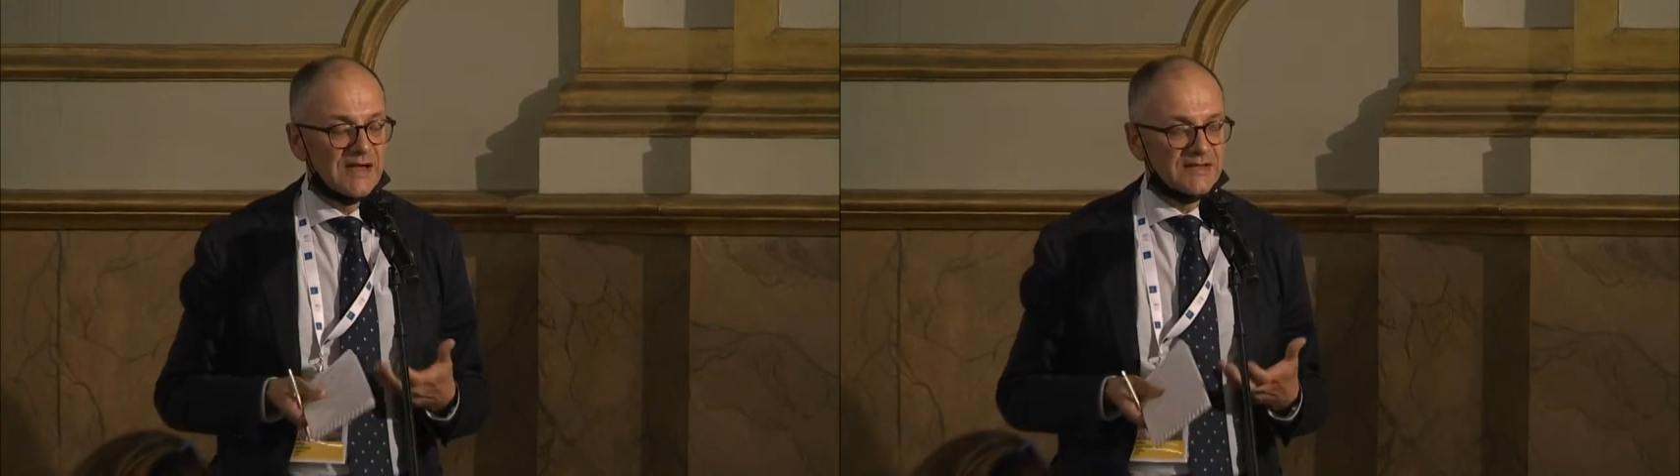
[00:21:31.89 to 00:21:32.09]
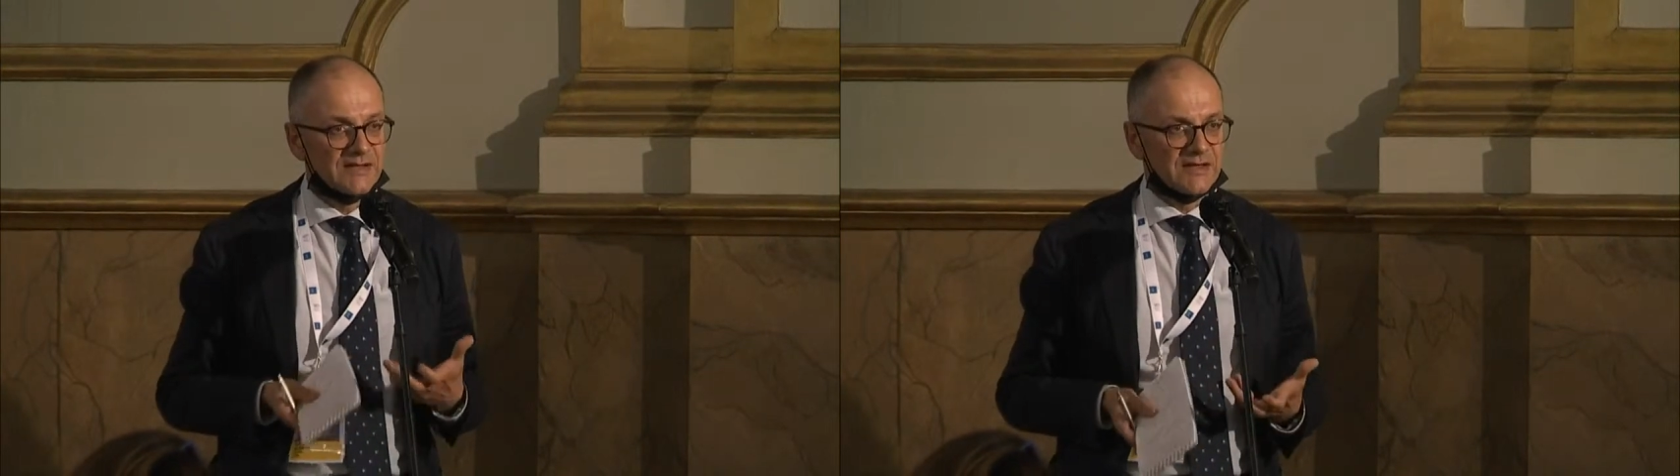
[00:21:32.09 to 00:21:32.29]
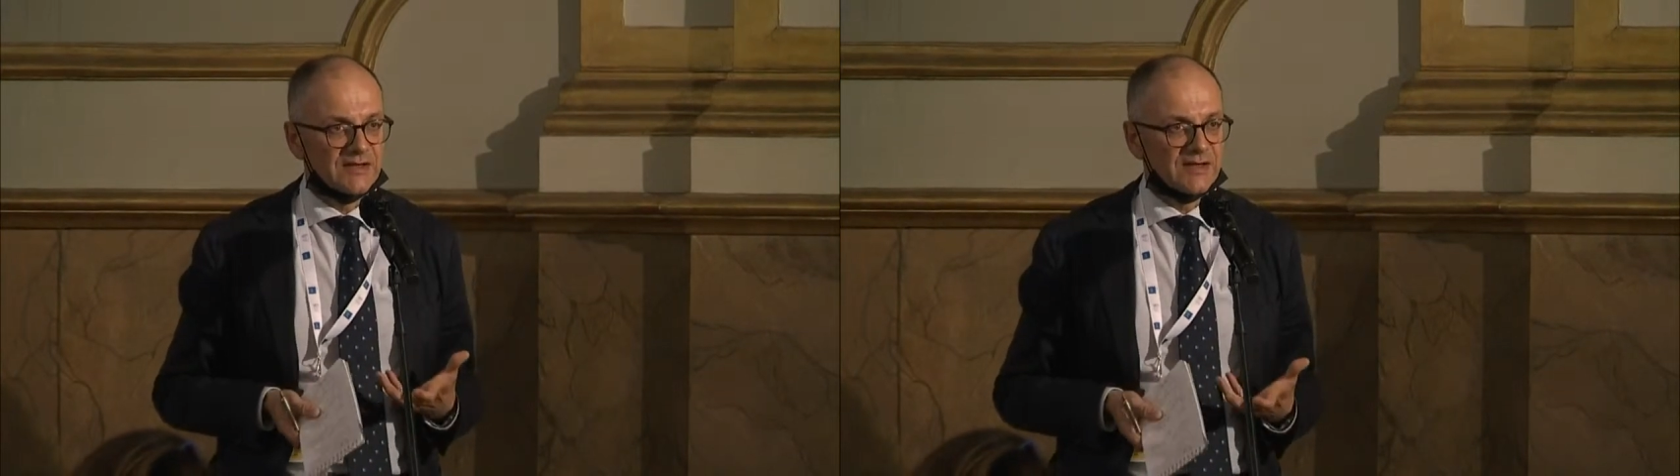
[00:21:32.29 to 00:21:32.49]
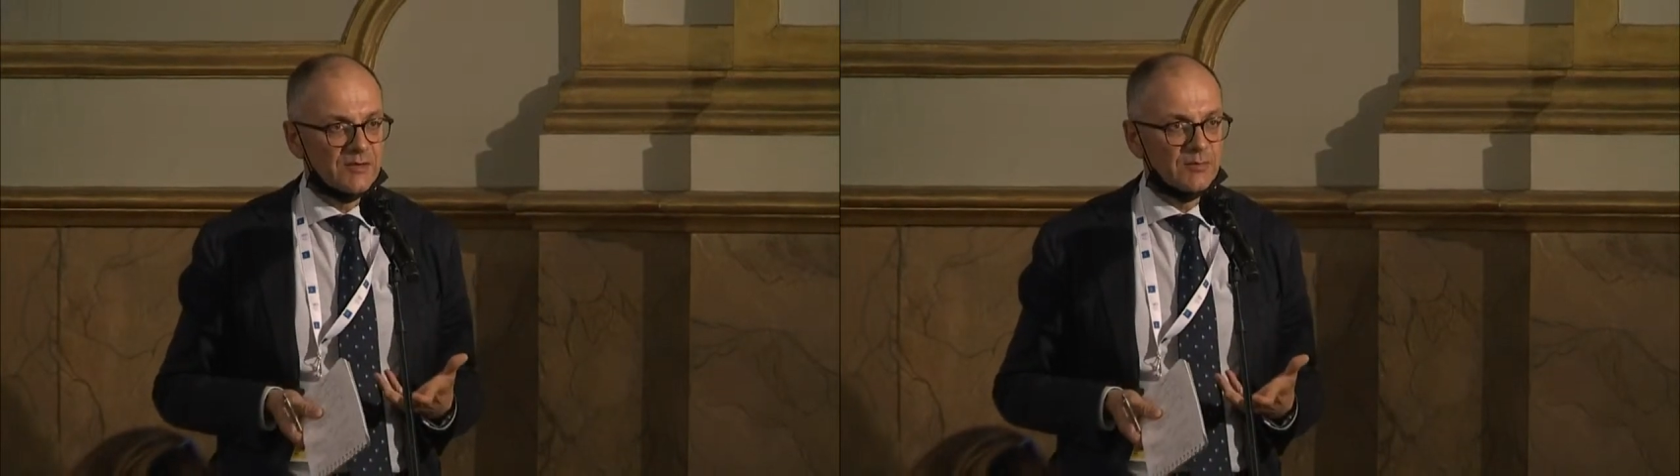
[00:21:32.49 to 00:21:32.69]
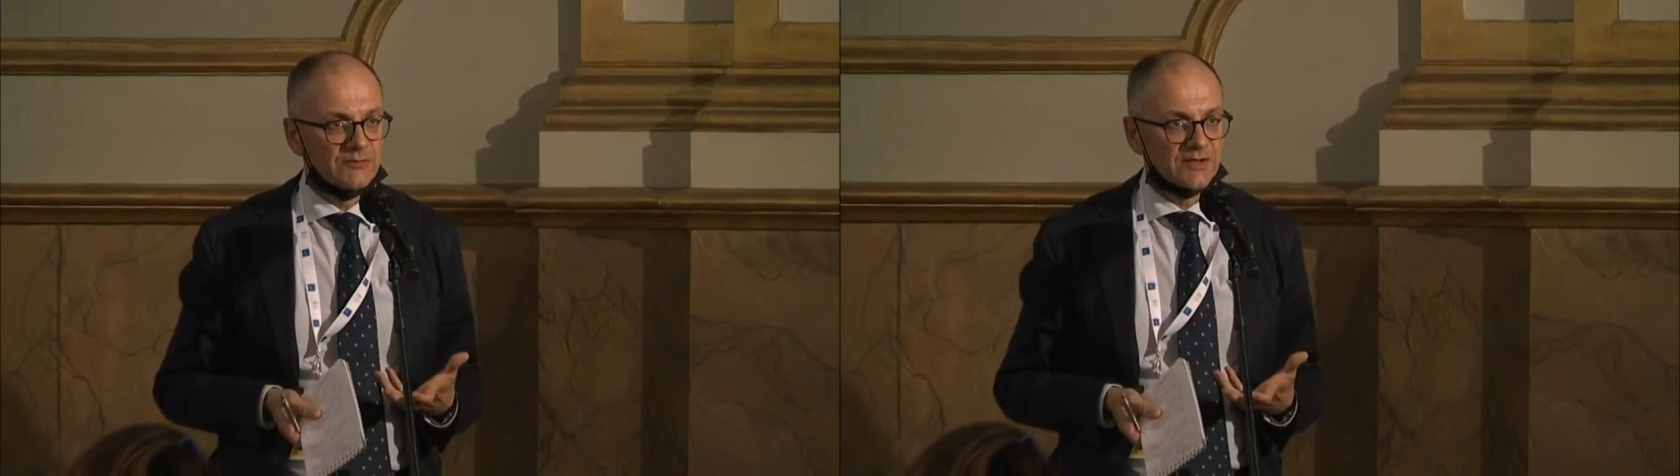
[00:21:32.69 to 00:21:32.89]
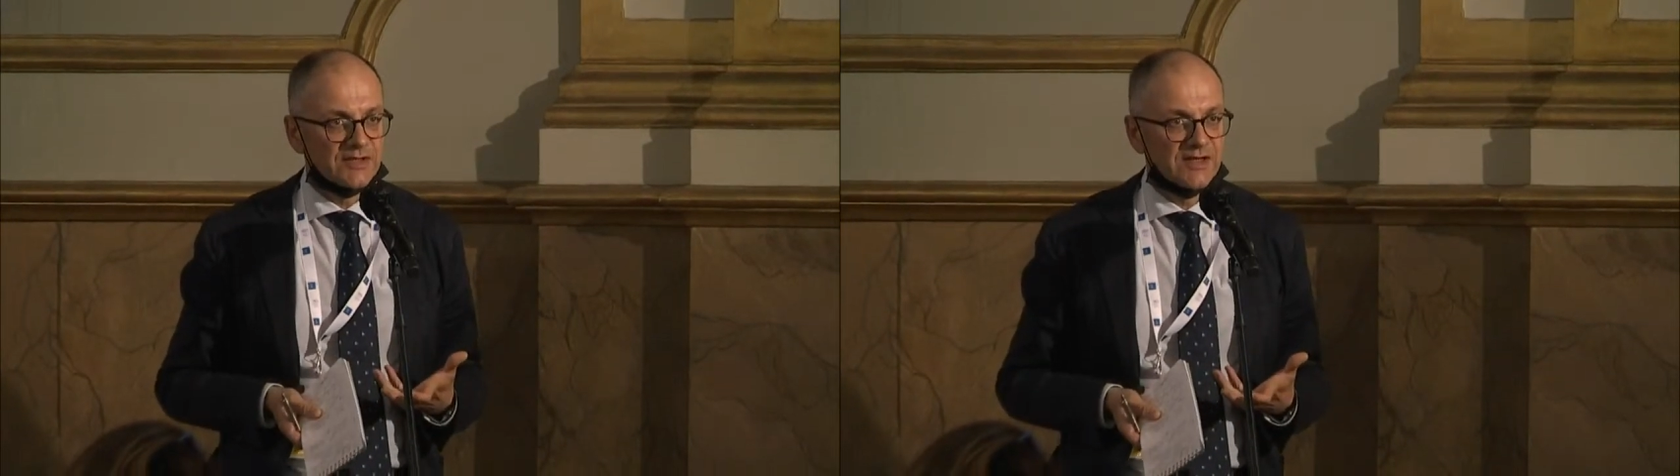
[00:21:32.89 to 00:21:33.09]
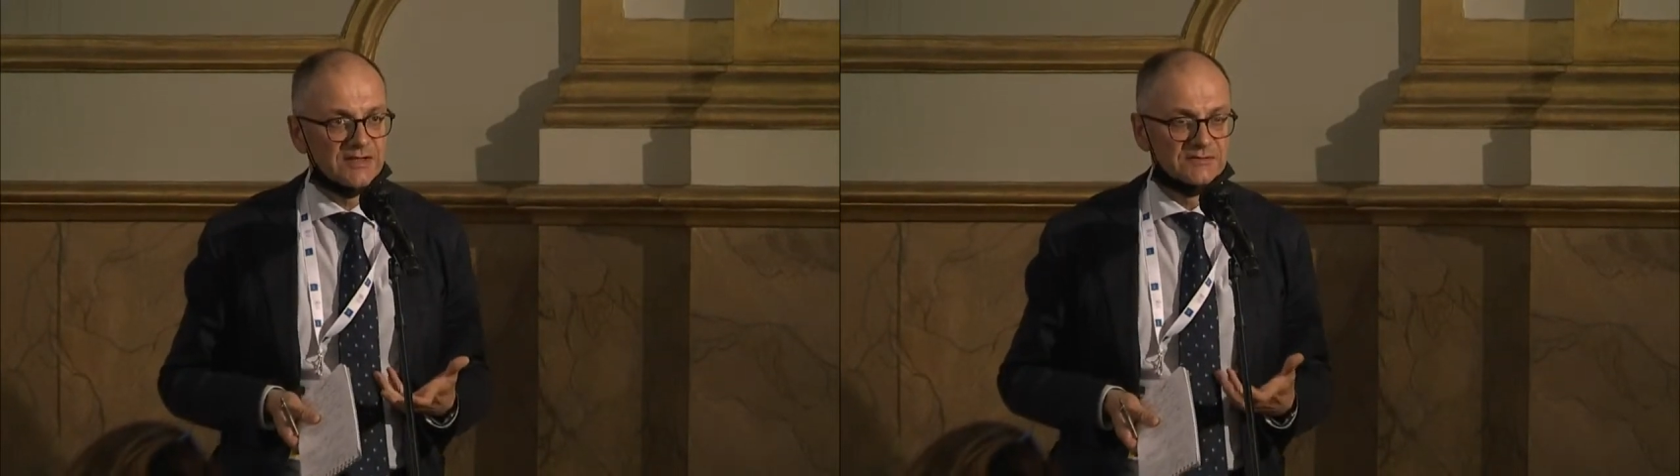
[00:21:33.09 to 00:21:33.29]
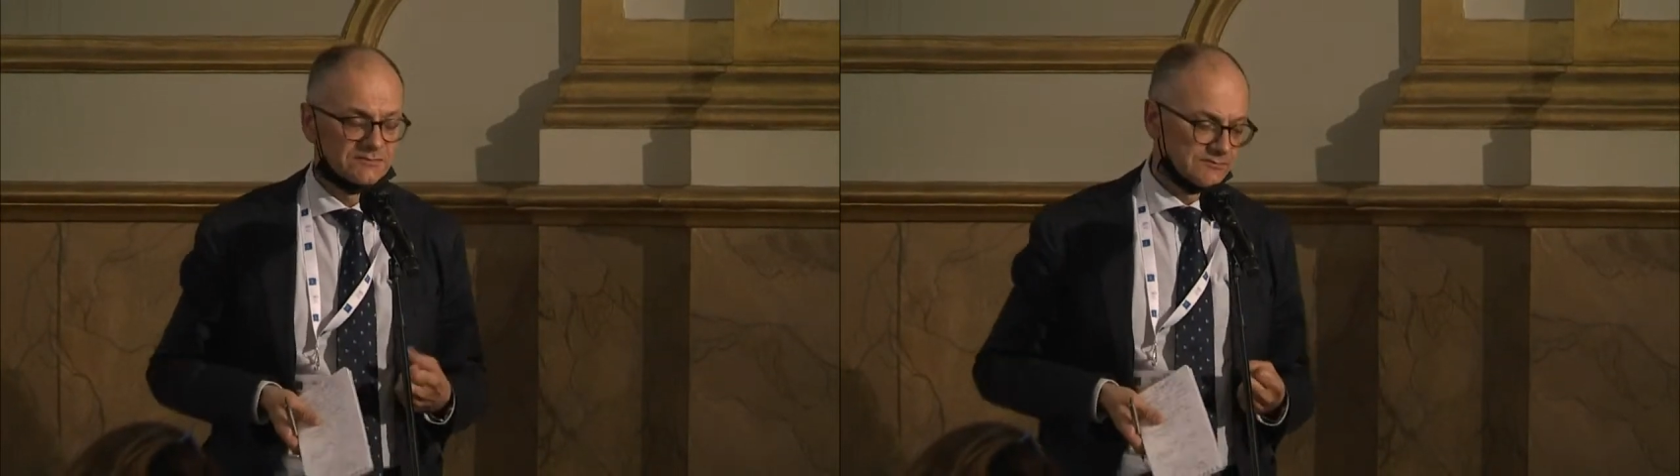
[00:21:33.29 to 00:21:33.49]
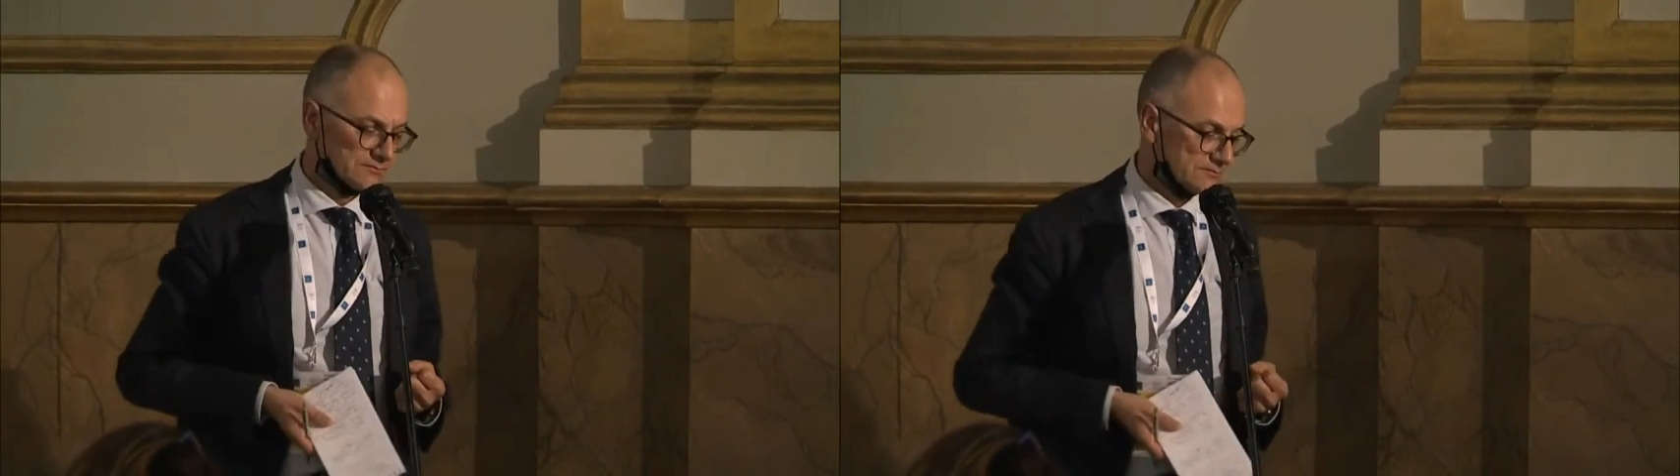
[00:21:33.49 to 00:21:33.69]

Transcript: how you're going to protect